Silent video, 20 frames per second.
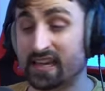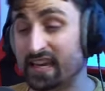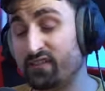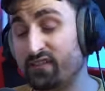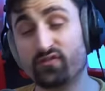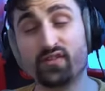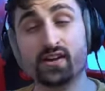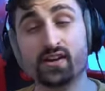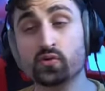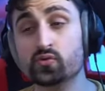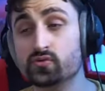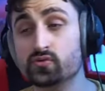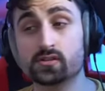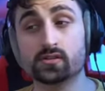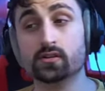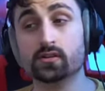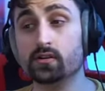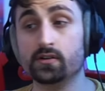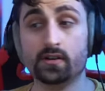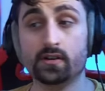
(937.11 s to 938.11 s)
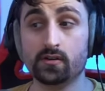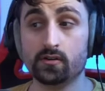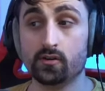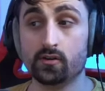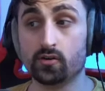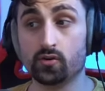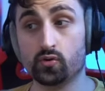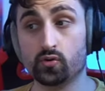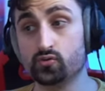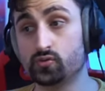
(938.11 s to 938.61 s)
Get a friend who's learning,
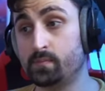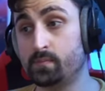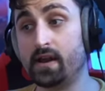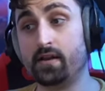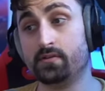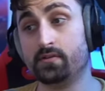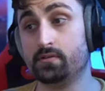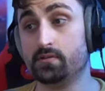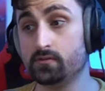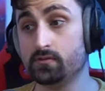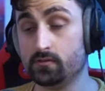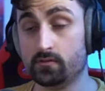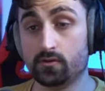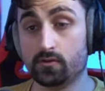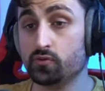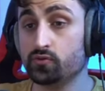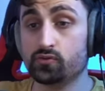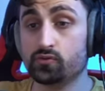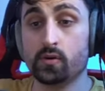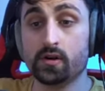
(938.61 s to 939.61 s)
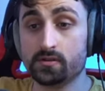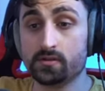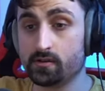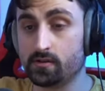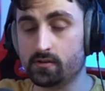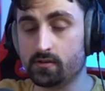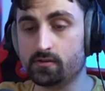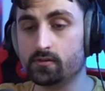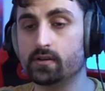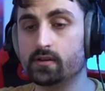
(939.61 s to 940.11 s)
or who's better than you, or who's worse
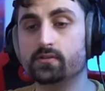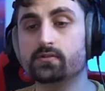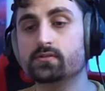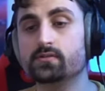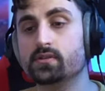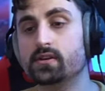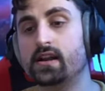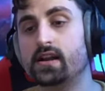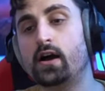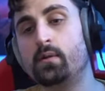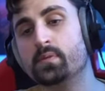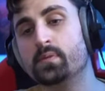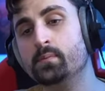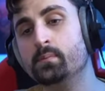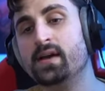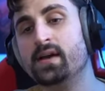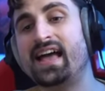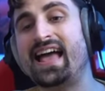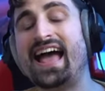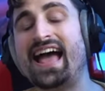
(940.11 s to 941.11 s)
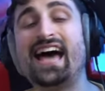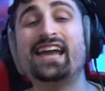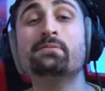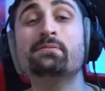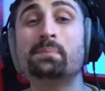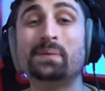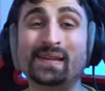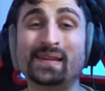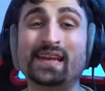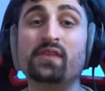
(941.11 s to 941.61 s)
than you, and you can help them, and
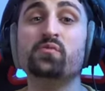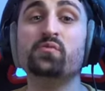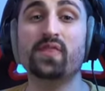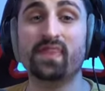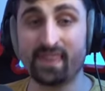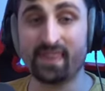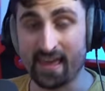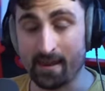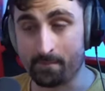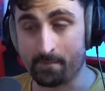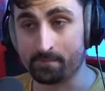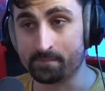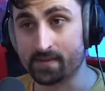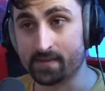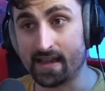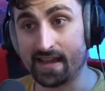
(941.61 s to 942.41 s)
play with them.